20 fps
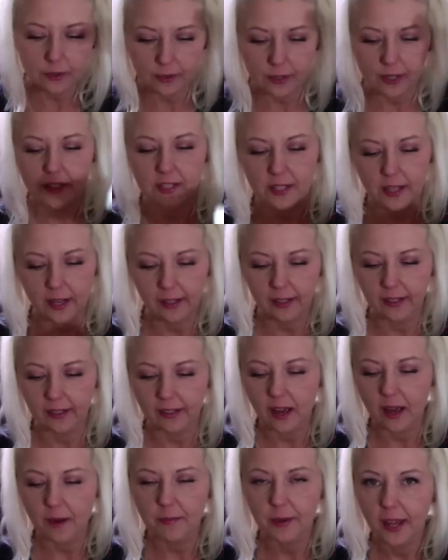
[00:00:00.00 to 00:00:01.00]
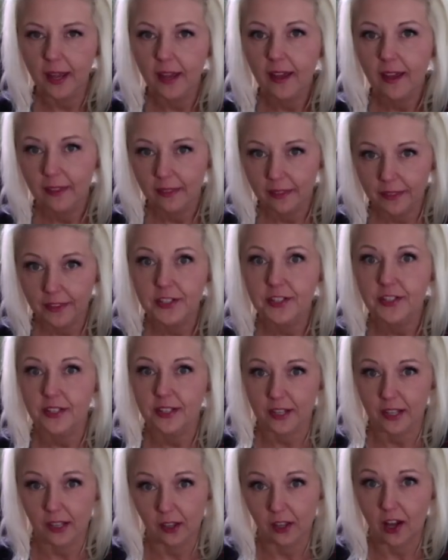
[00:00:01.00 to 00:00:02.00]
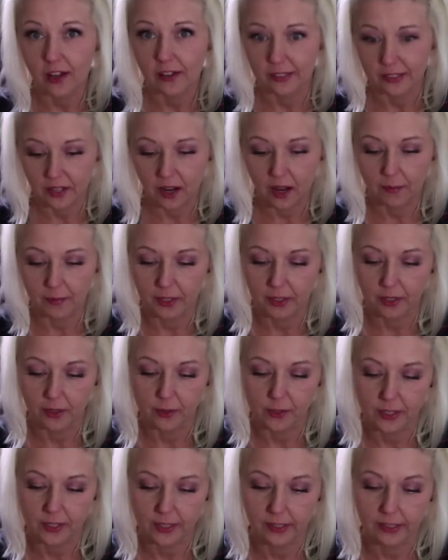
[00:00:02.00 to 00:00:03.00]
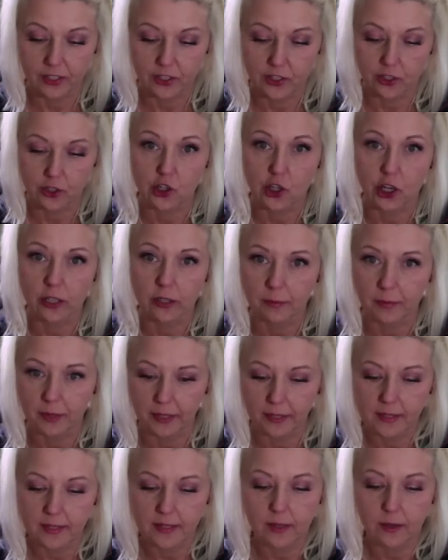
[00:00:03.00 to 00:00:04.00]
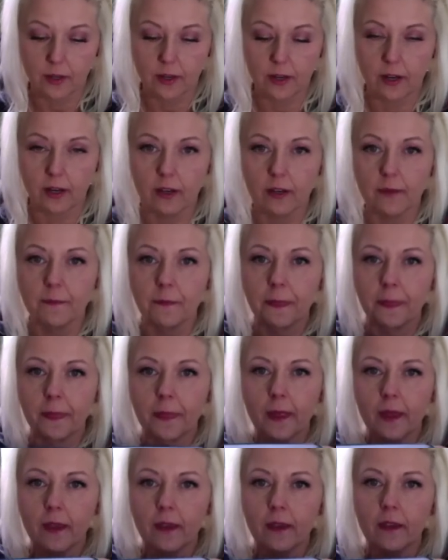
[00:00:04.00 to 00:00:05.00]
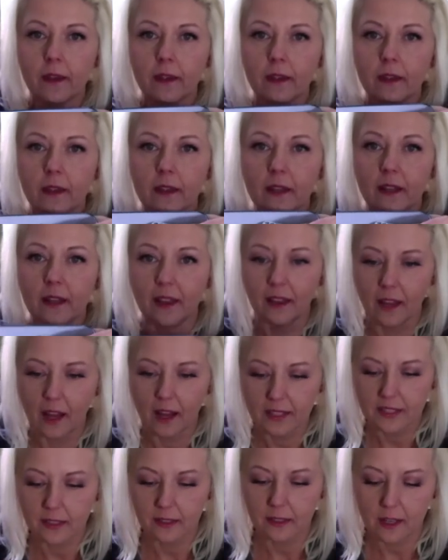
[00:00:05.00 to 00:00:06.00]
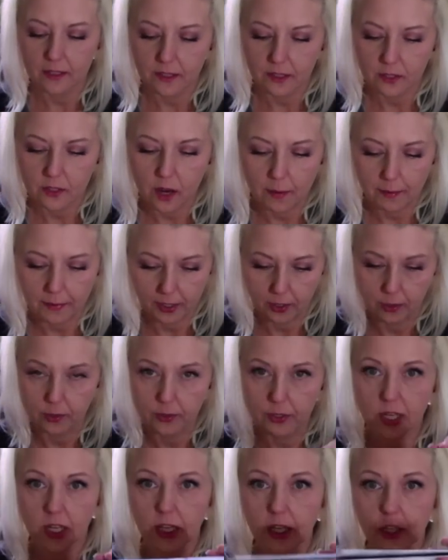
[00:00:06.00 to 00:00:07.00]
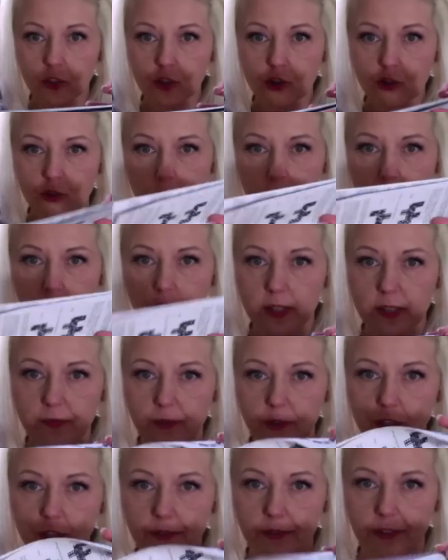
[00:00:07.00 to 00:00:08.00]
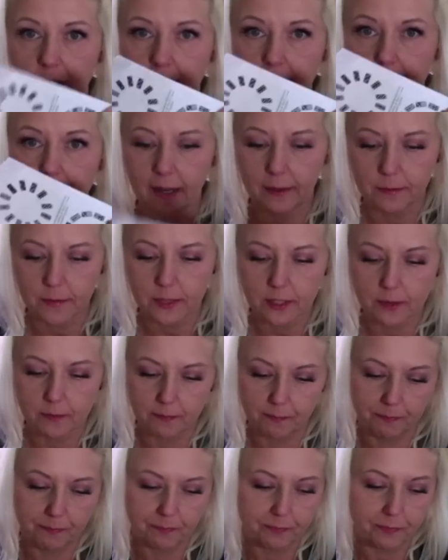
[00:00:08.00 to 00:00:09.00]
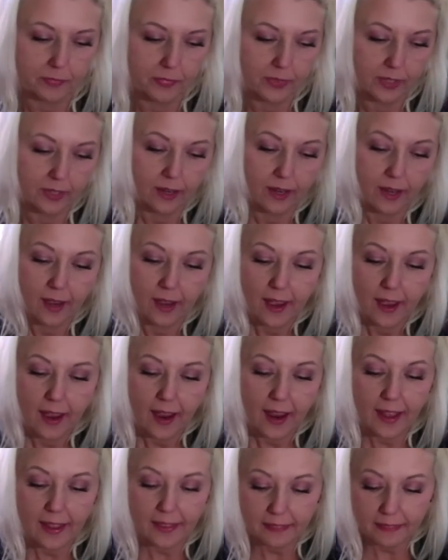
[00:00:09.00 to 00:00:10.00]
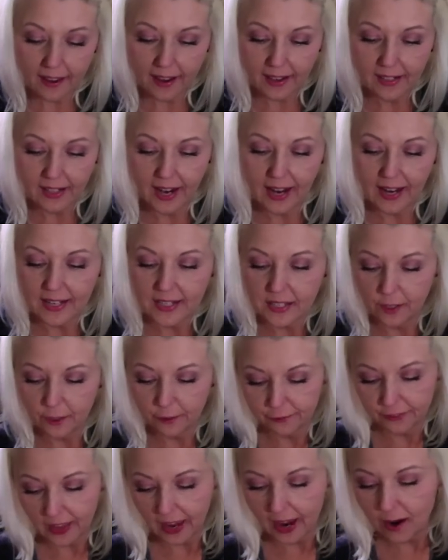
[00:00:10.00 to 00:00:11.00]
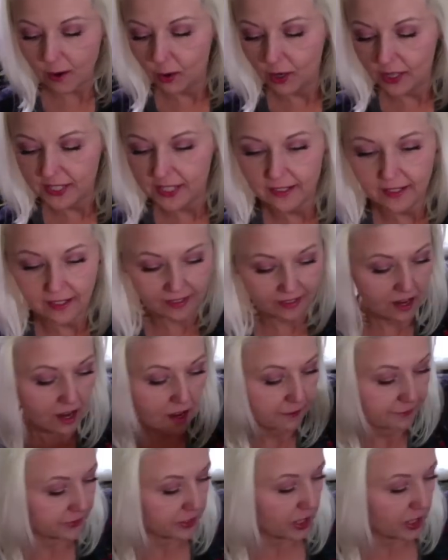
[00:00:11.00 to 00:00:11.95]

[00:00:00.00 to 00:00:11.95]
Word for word: and setting it up, this is a lot of dominoes, ladies and gentlemen, so here, lots and lots of dominoes, instructions for different games, and then as if that wasn't enough